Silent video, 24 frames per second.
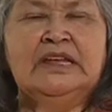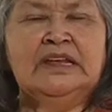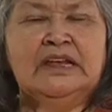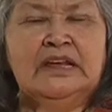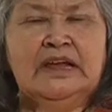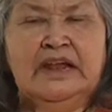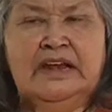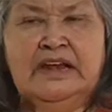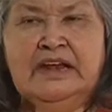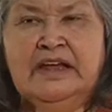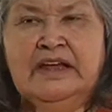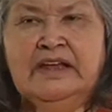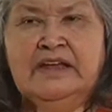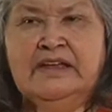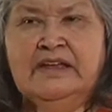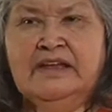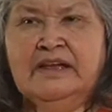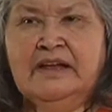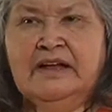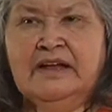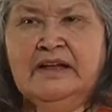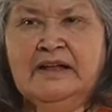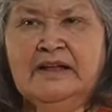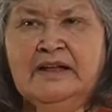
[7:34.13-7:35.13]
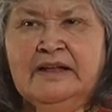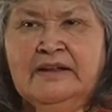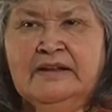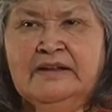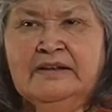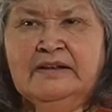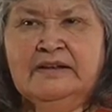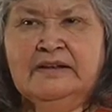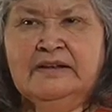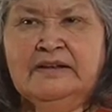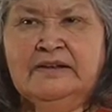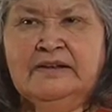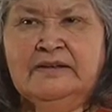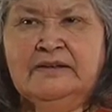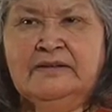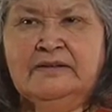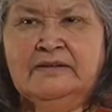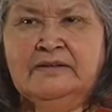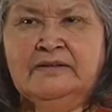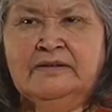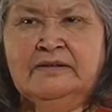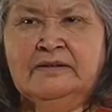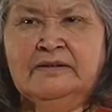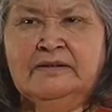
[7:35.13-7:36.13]
are some examples of things
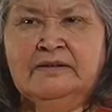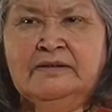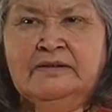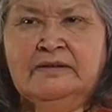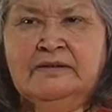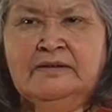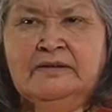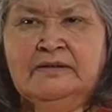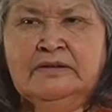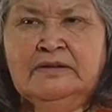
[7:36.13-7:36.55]
that help